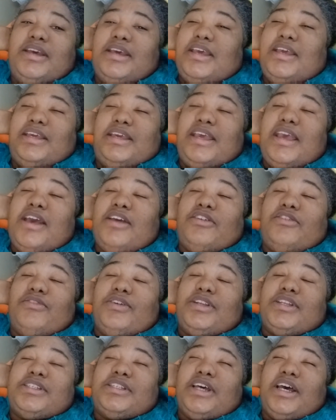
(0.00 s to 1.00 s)
He can't
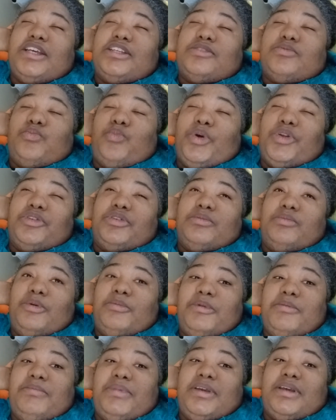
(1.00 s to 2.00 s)
criticize Wonder
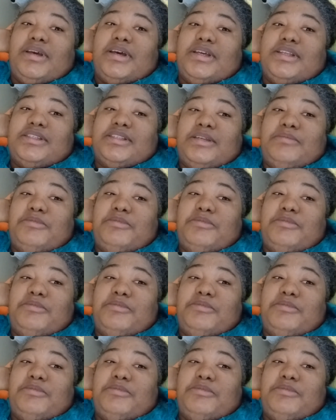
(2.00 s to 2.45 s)
Woman because